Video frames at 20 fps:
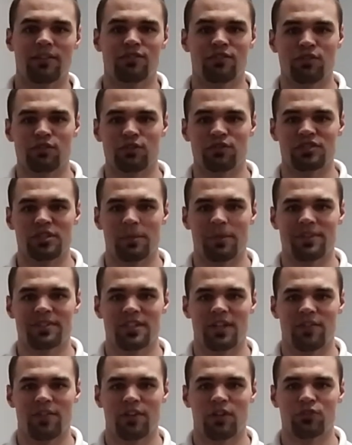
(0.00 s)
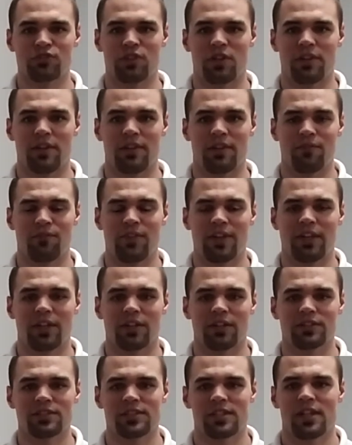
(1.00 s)
to some of the stuff that goes on with the
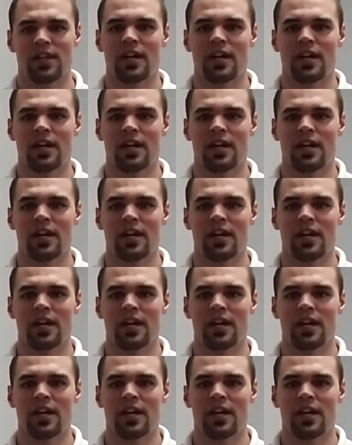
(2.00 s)
fingers.